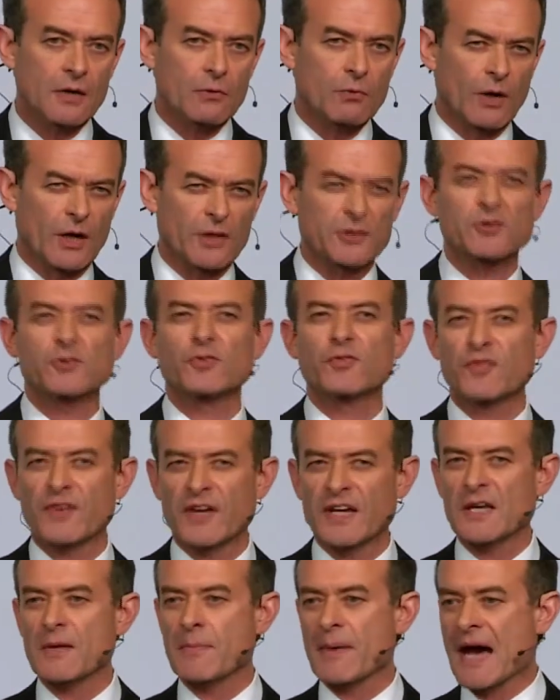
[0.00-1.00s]
well, to
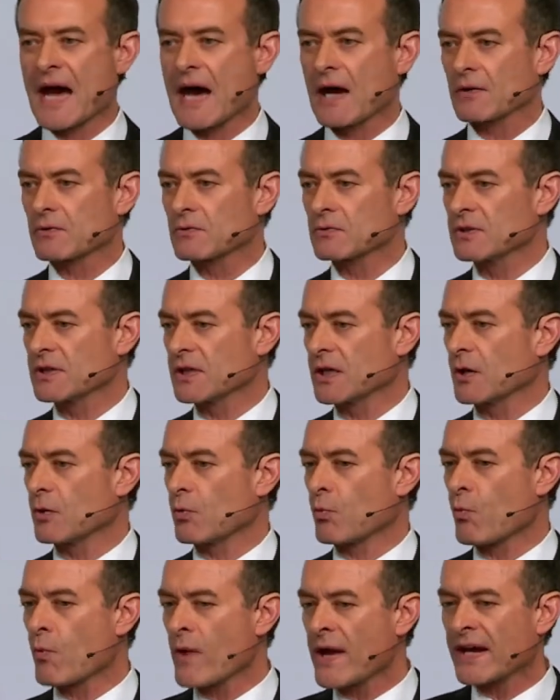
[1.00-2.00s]
think about, you
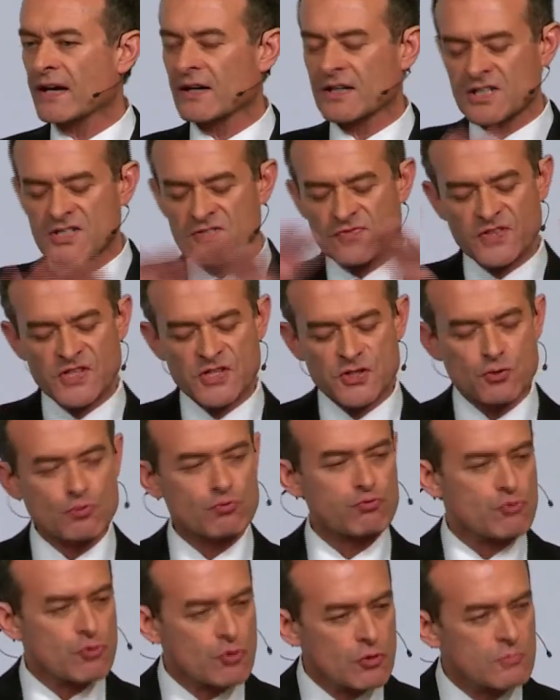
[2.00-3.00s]
know, where is
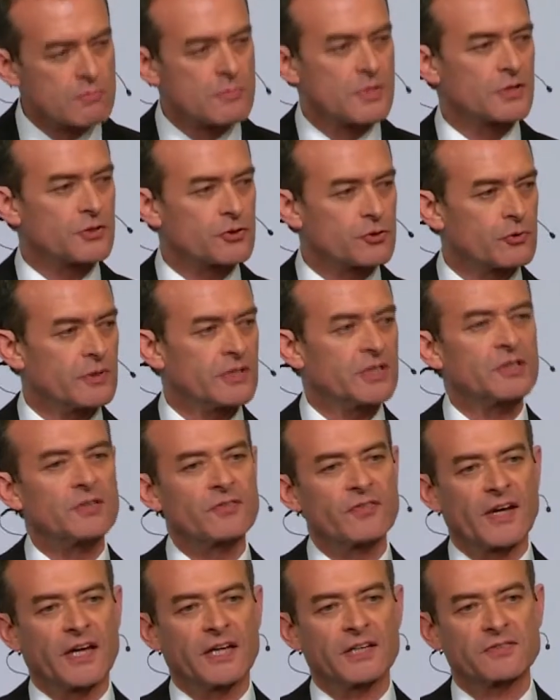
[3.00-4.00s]
this room to
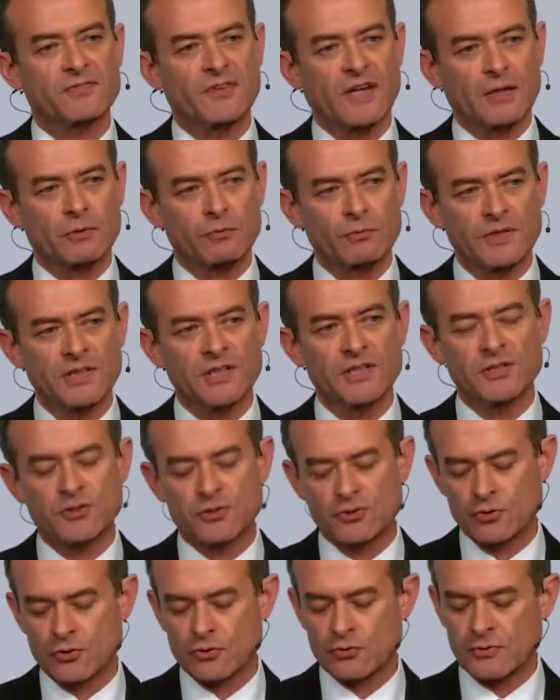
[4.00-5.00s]
innovate that we
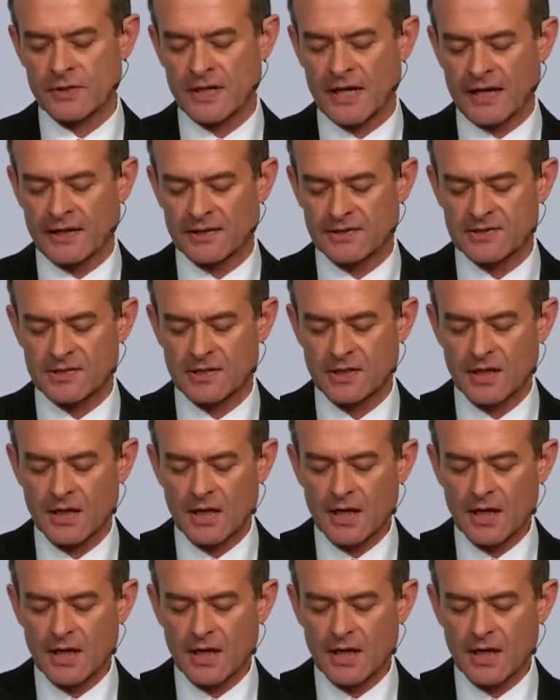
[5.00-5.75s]
need to create,